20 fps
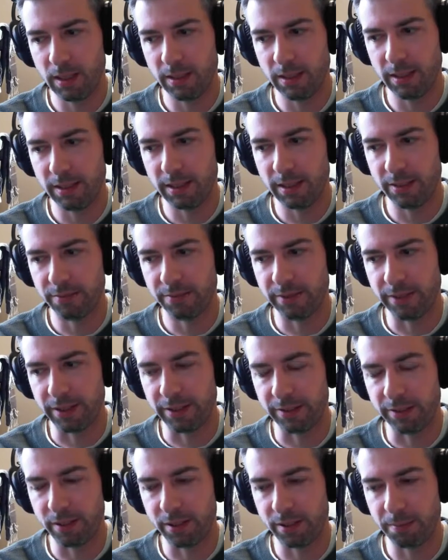like I said,
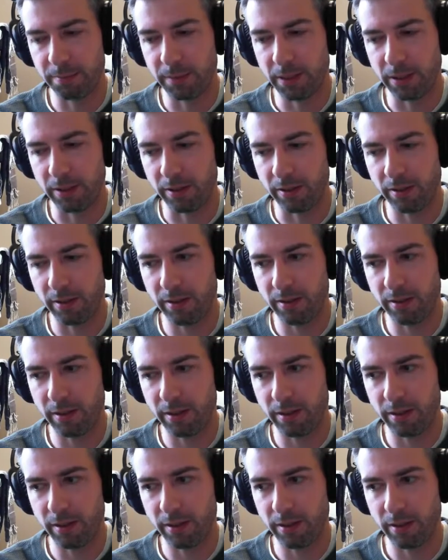failure is part
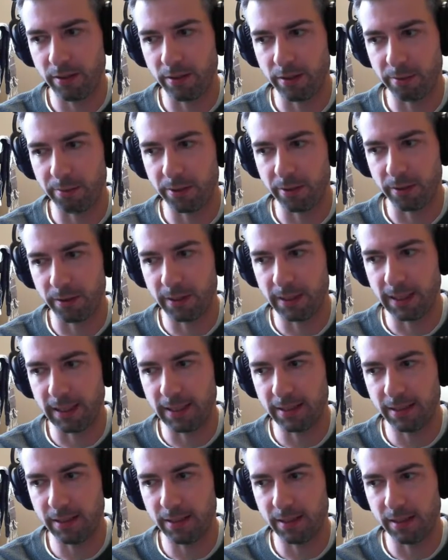of the
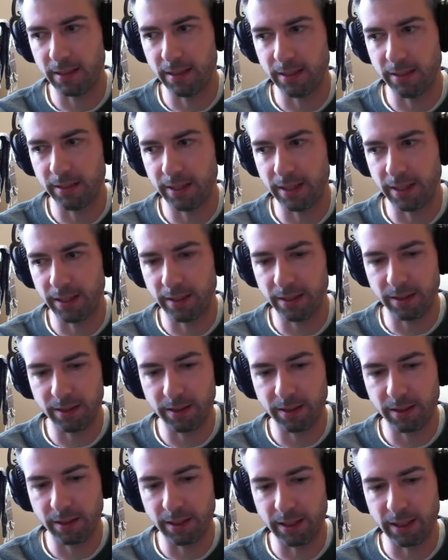process, and I
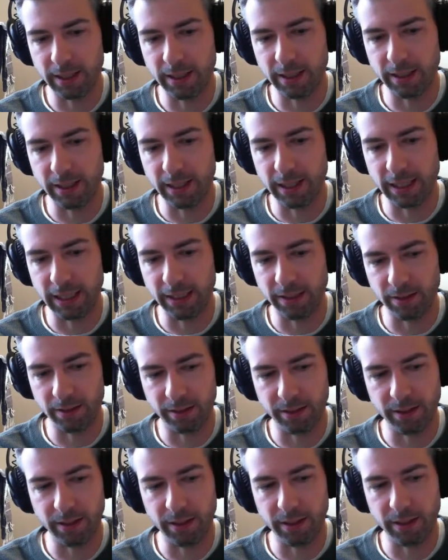think at a
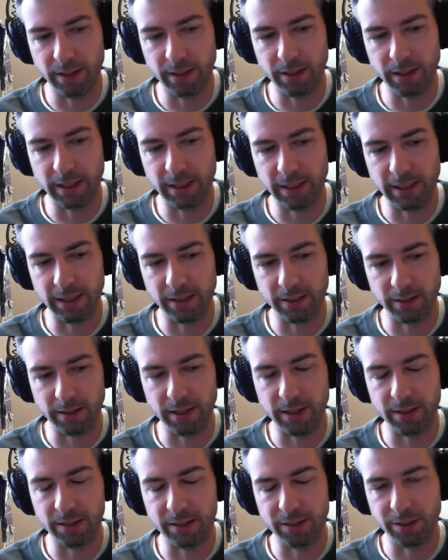healthy
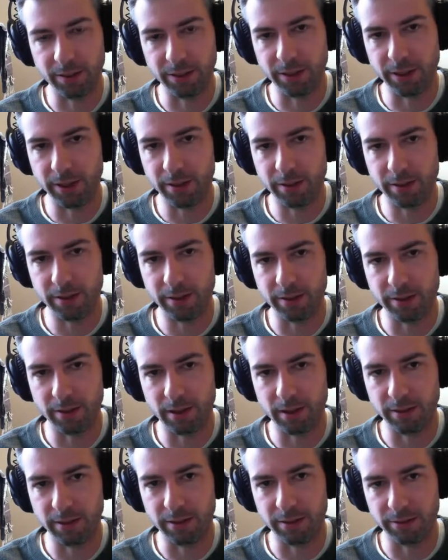studio,
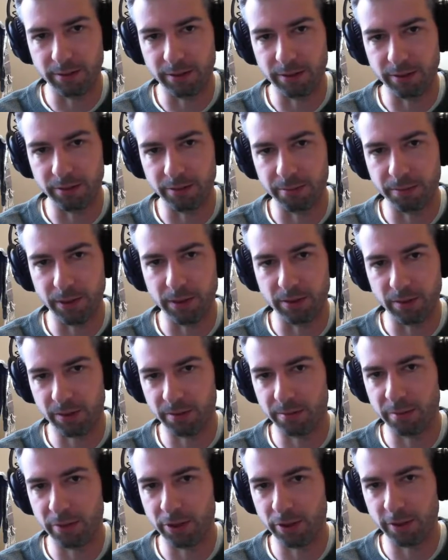you'll do
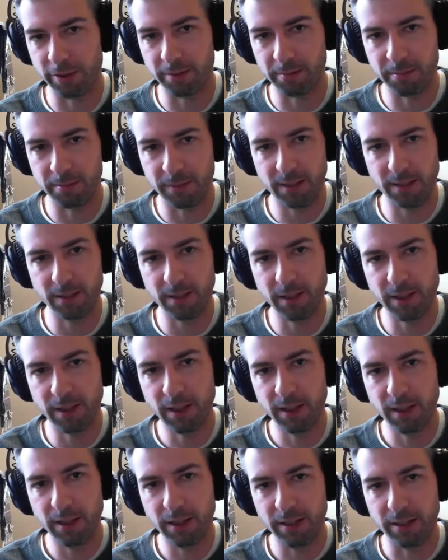postmortems.
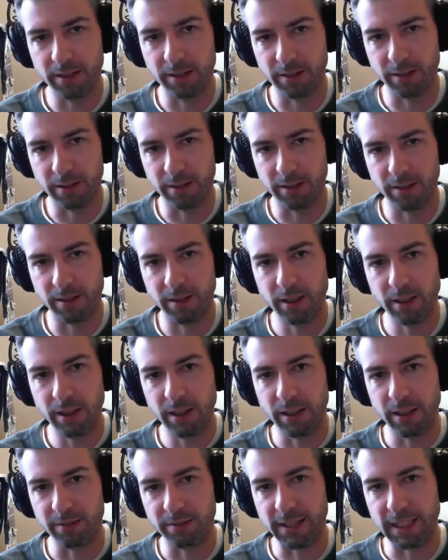You'll
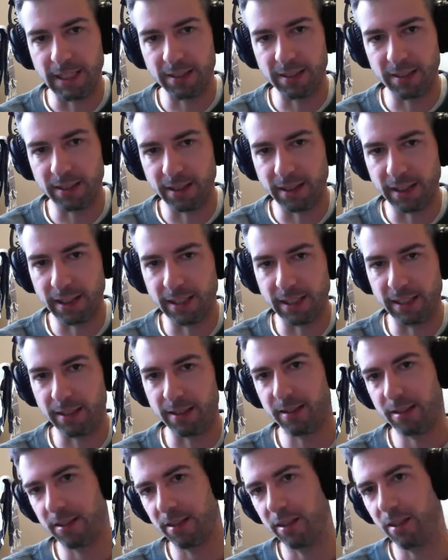
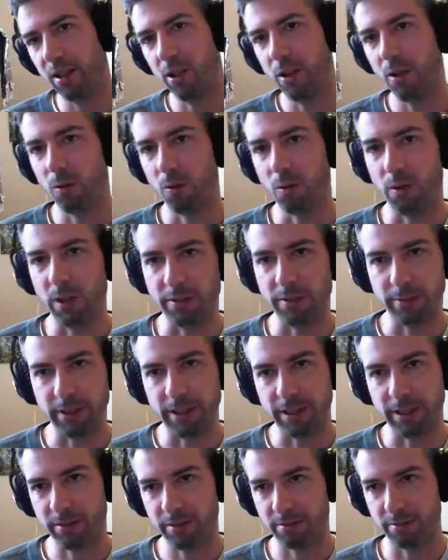investigate what
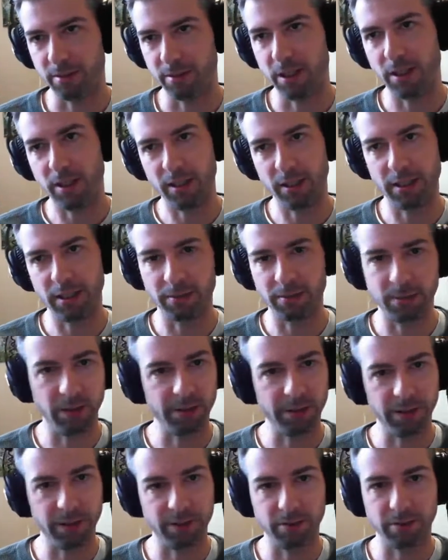went wrong and
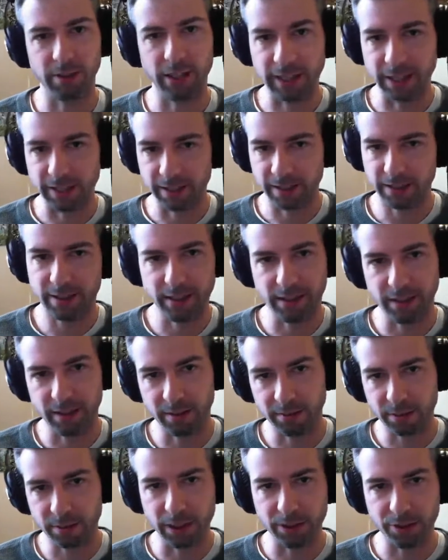what went right in
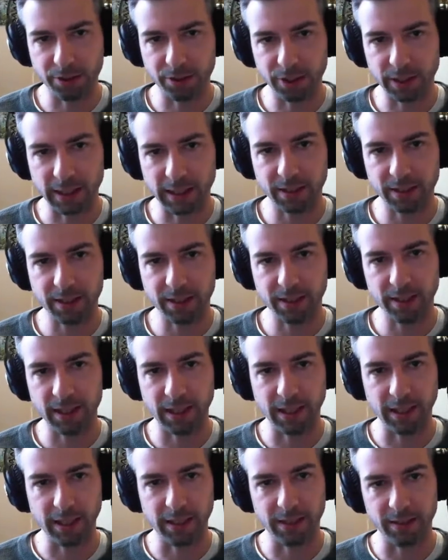the project,
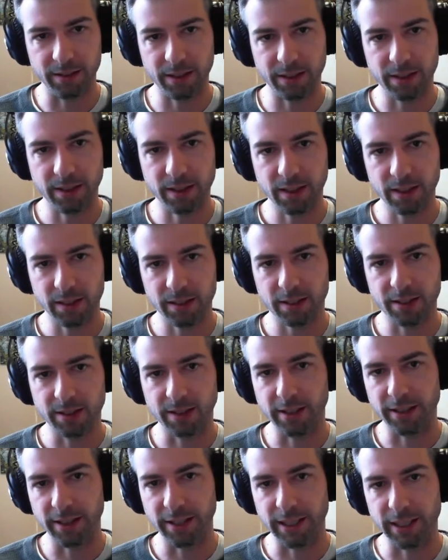and
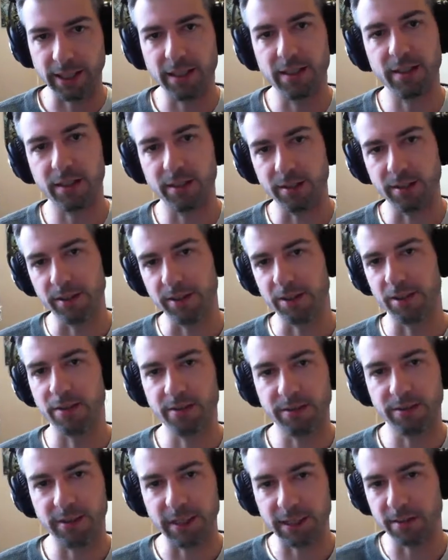study it so you can
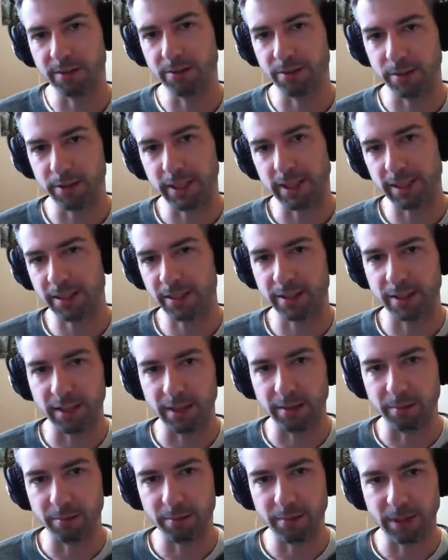fix it for next
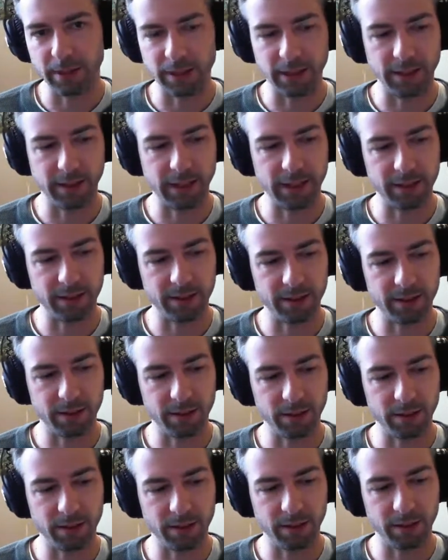time. And
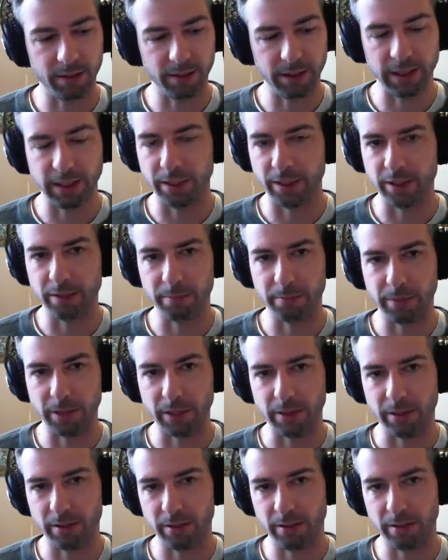that's certainly a good
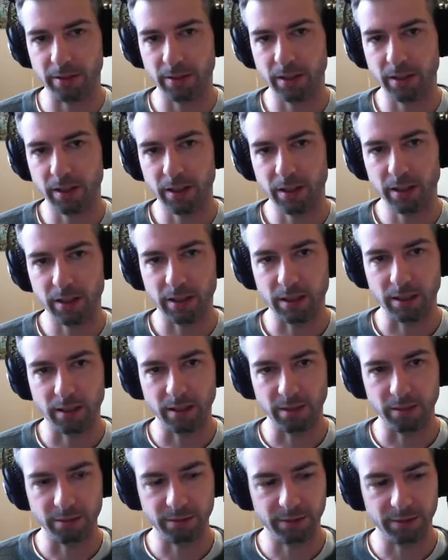part
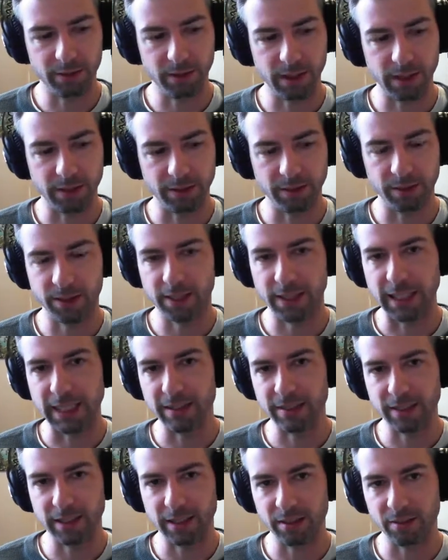of
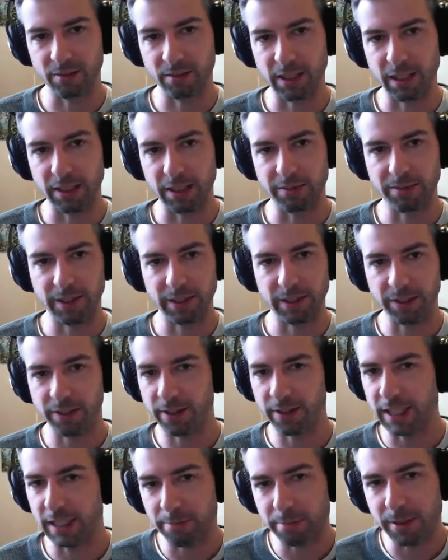understanding why
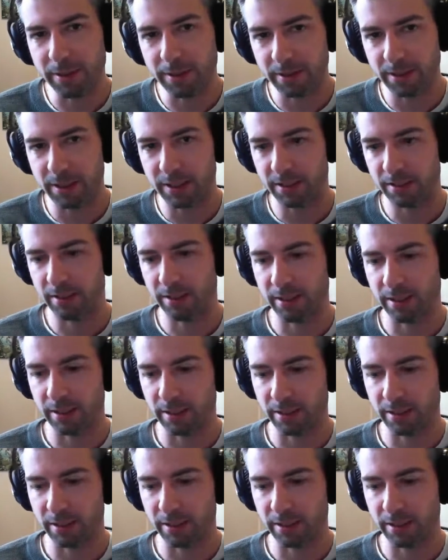failure happens,